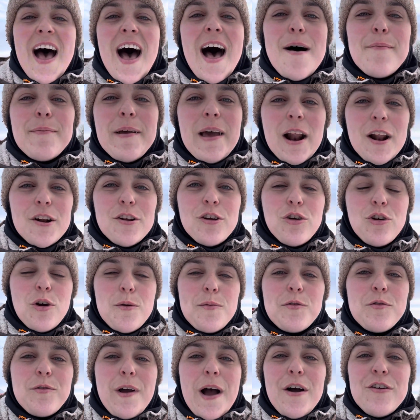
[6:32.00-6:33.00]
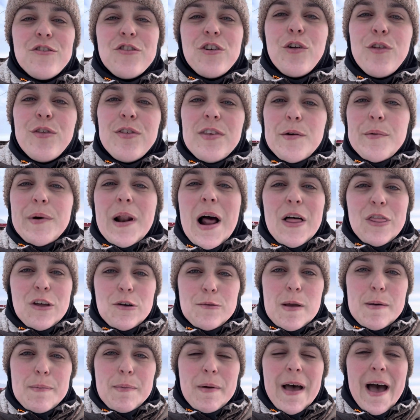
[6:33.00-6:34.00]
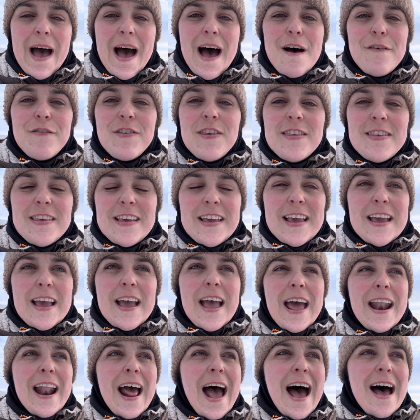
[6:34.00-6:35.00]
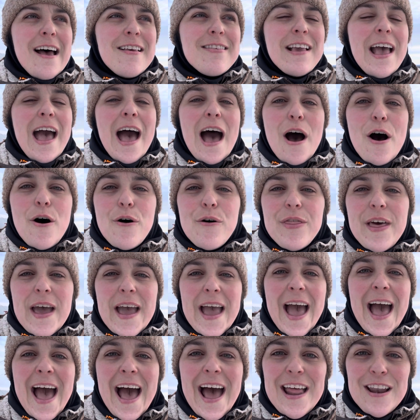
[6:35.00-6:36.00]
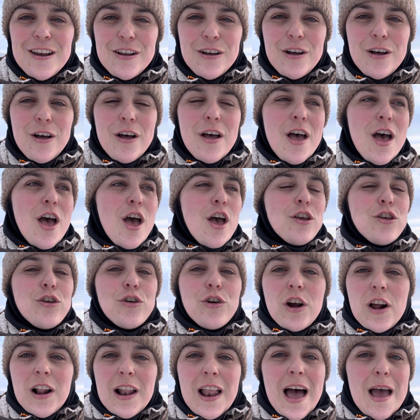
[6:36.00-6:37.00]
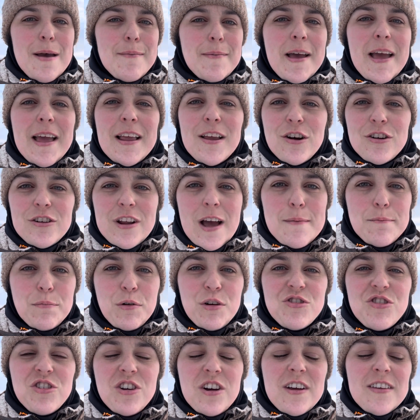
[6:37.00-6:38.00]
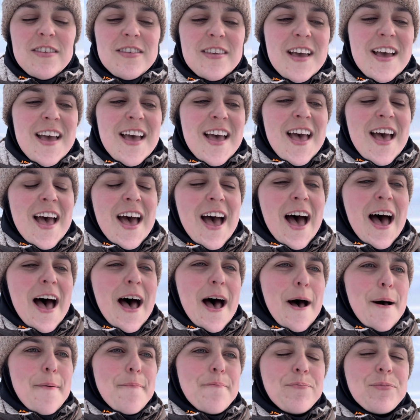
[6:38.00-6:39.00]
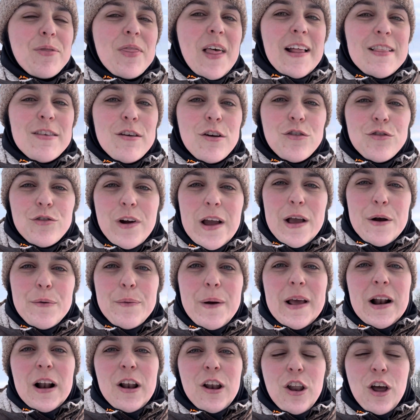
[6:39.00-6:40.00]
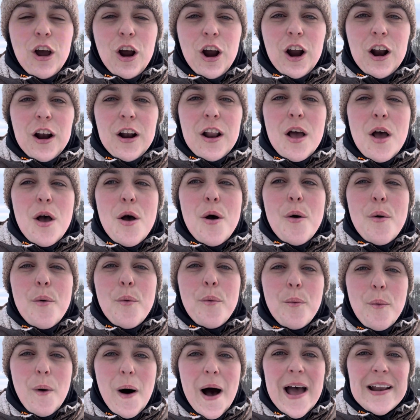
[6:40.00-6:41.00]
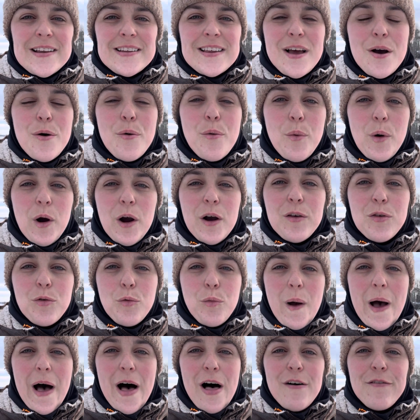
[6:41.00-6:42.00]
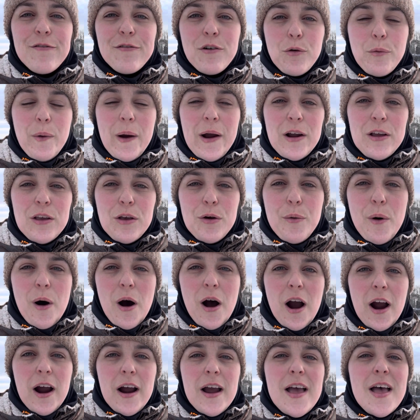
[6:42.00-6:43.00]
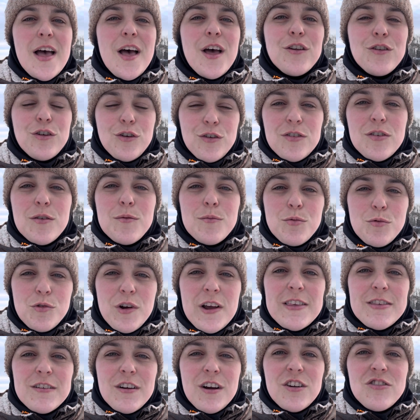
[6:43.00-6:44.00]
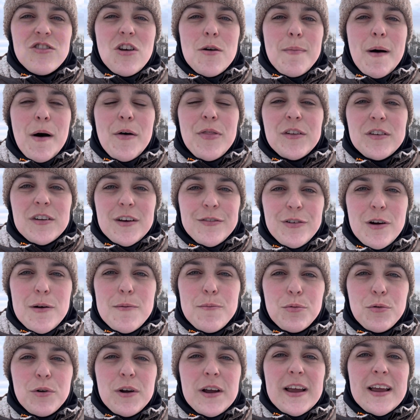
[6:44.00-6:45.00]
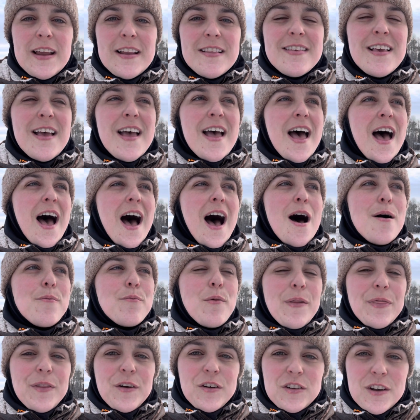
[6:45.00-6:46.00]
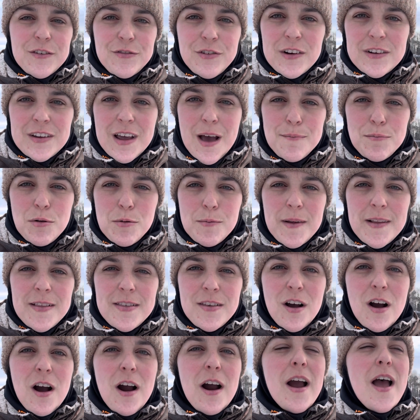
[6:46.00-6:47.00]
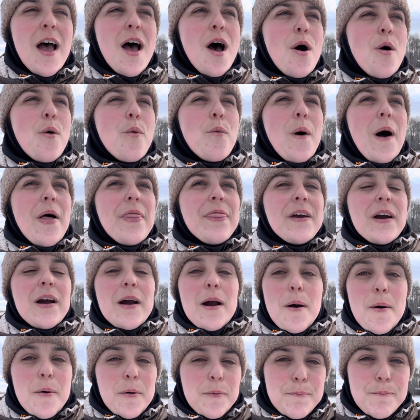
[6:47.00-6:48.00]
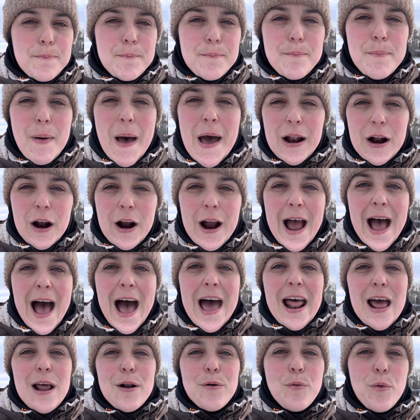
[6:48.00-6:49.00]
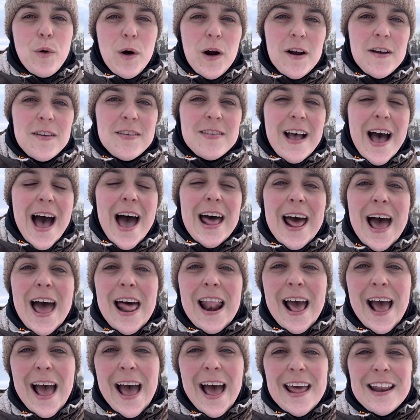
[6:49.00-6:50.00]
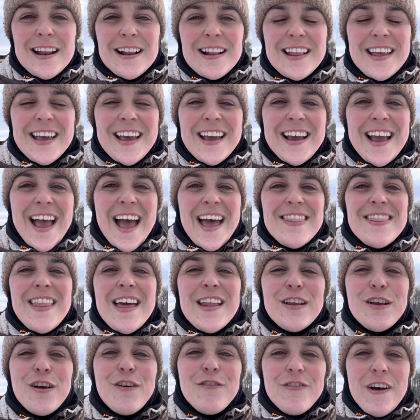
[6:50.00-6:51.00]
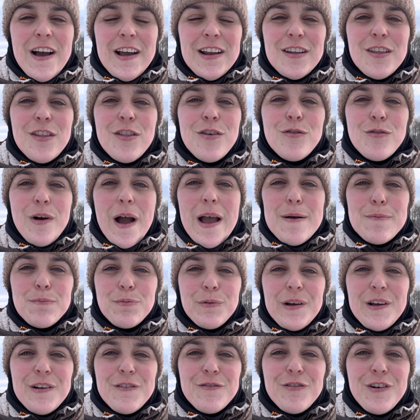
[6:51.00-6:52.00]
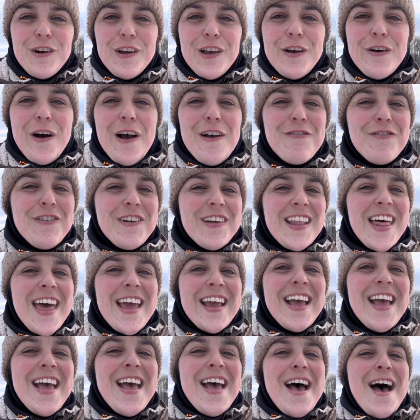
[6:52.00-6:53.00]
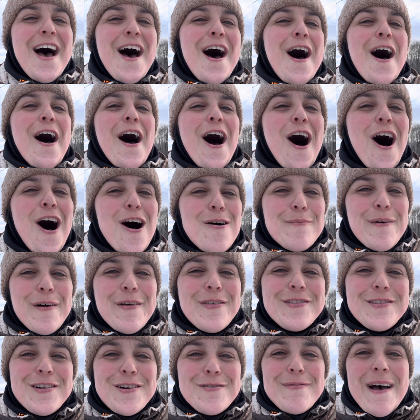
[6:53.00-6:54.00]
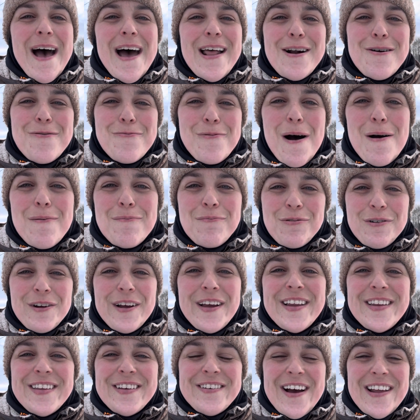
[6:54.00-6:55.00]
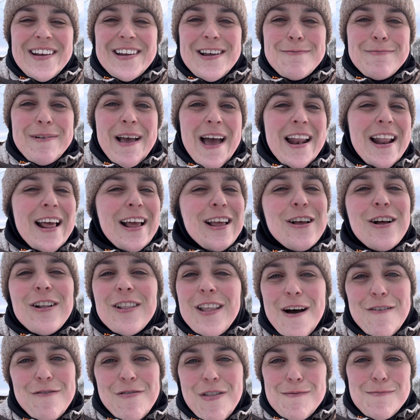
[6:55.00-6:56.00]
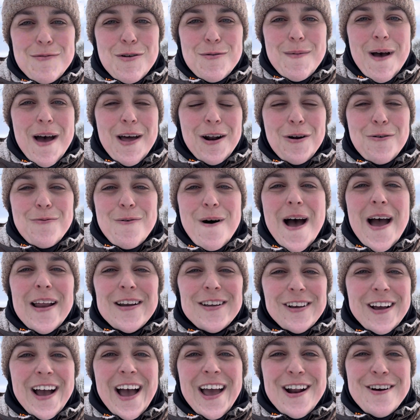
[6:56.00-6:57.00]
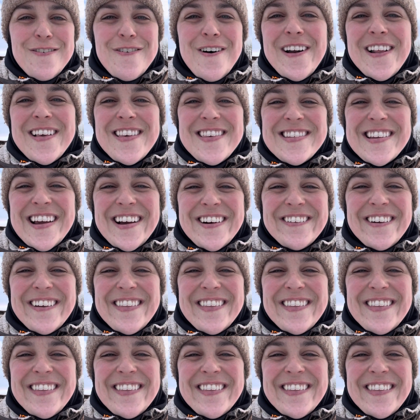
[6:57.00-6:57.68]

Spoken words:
get onto groups around you and see what other people have, see and ask how they handle your climate, your temperatures. That's a great way to learn what works well for where you are. Do some research about the different breeds, what their different temperaments are, what they're better at and worse at handling, and then you'll find the right breed for you. I feel like almost no matter what breed you end up getting, you'll love them no matter what, and you'll kind of want to stick with